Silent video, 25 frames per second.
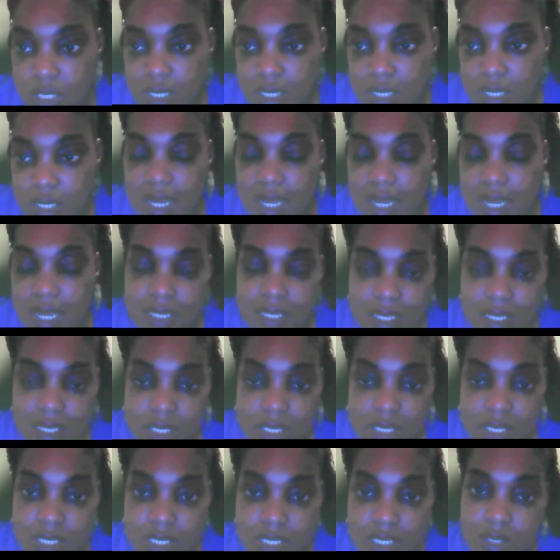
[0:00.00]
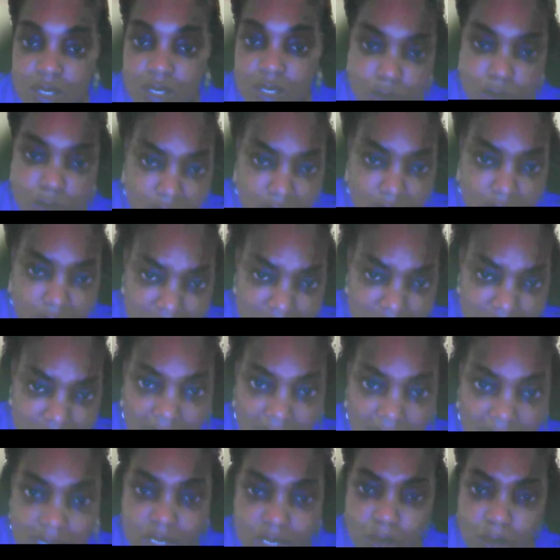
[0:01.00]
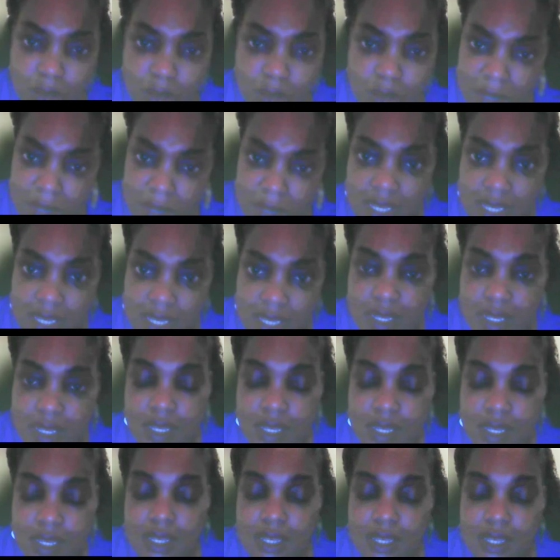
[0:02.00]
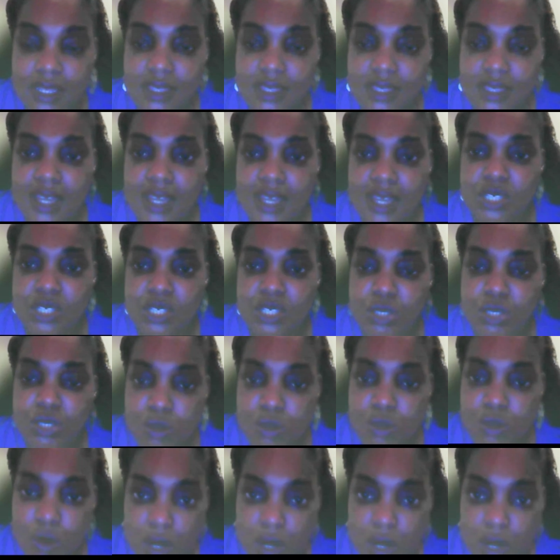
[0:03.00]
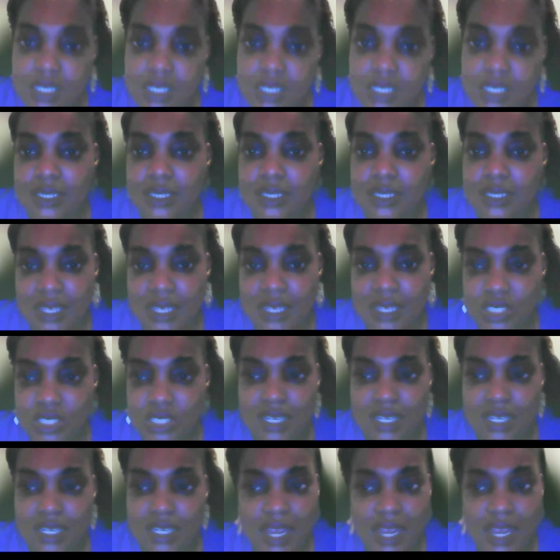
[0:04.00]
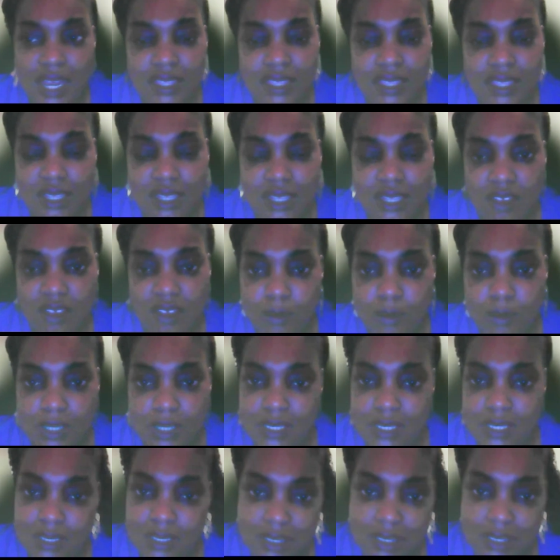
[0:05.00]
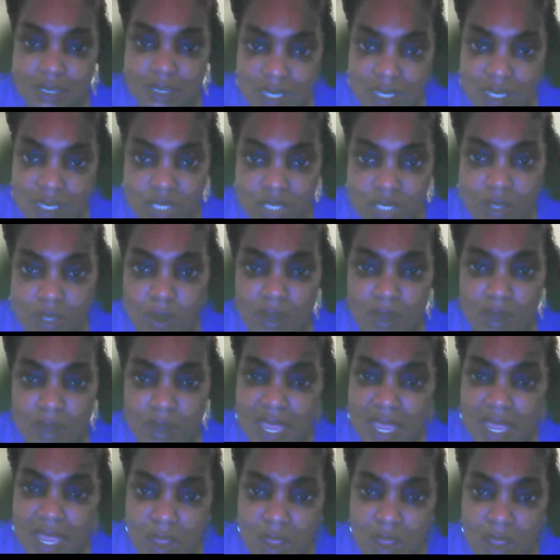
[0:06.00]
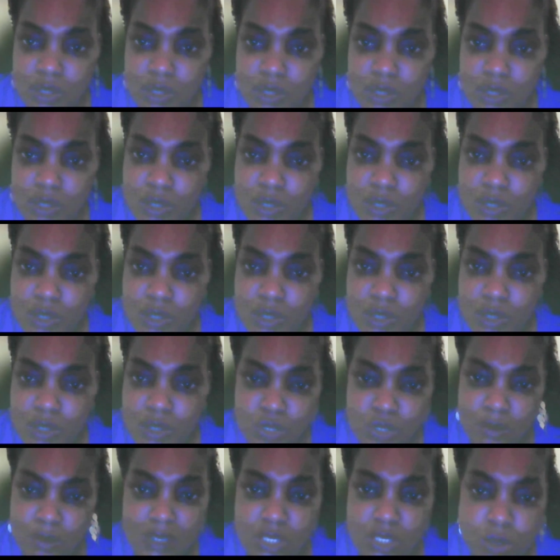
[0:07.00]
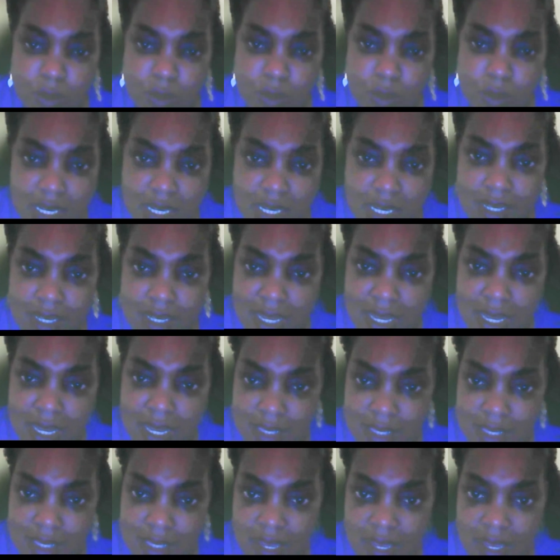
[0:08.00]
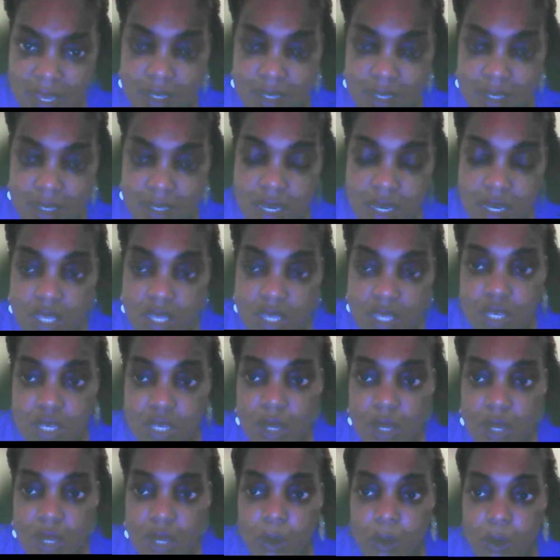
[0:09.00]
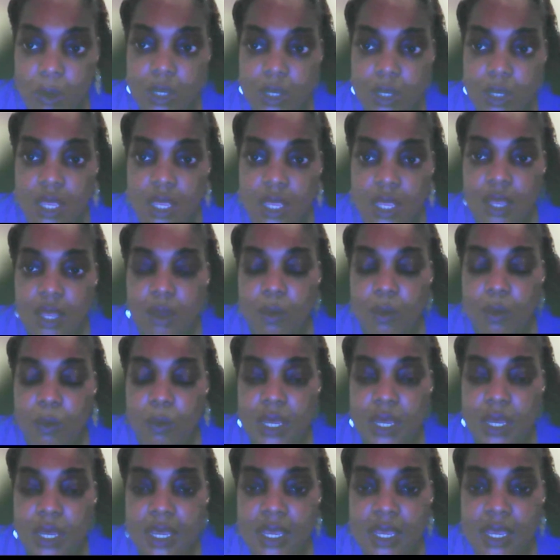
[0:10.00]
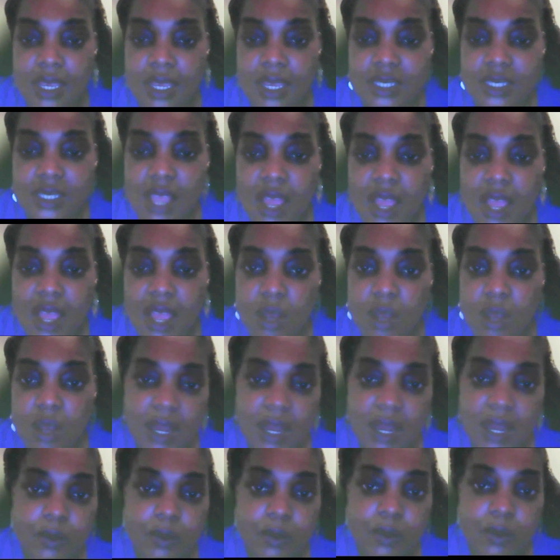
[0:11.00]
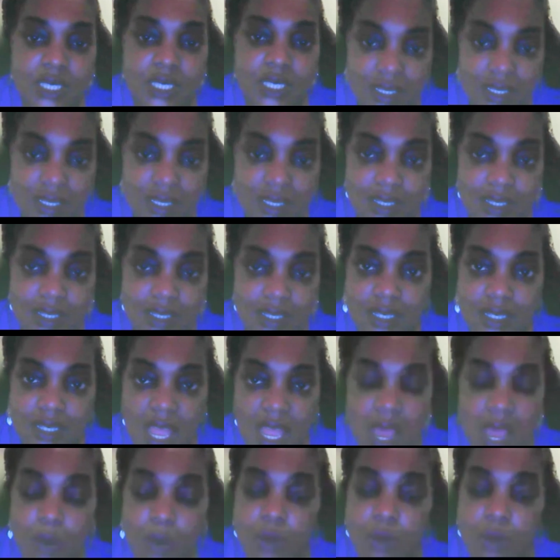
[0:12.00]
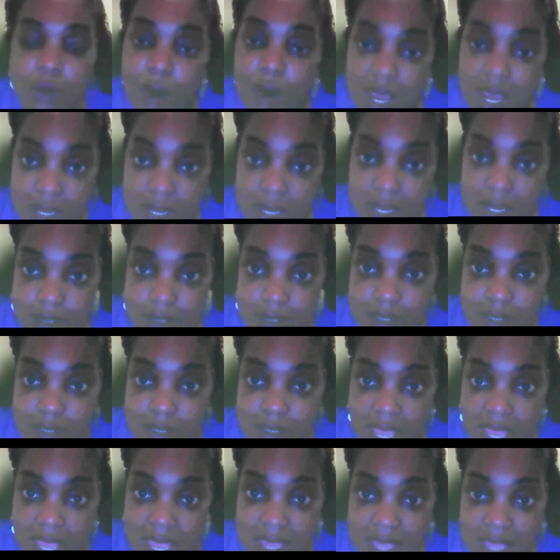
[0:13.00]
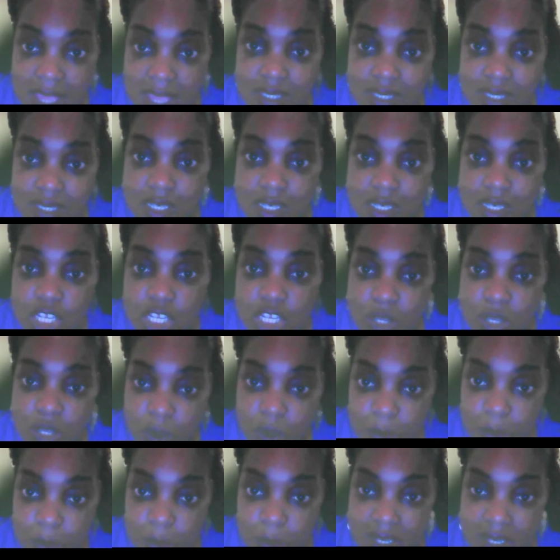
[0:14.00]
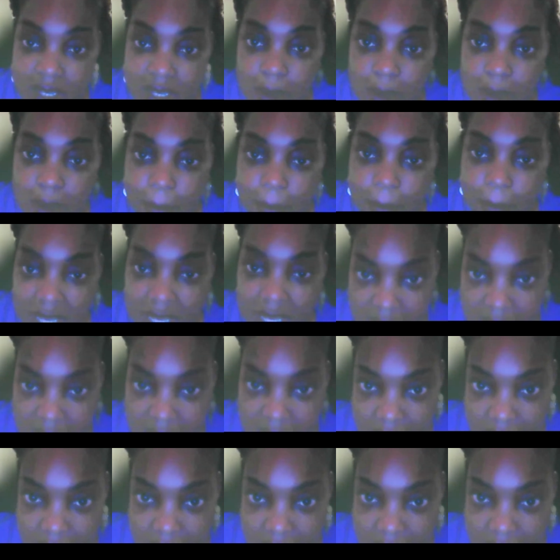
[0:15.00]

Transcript: identity that you decide to be. That is your decision, not the government's decision on how you treat it like that. It's all about protecting our rights as a human being.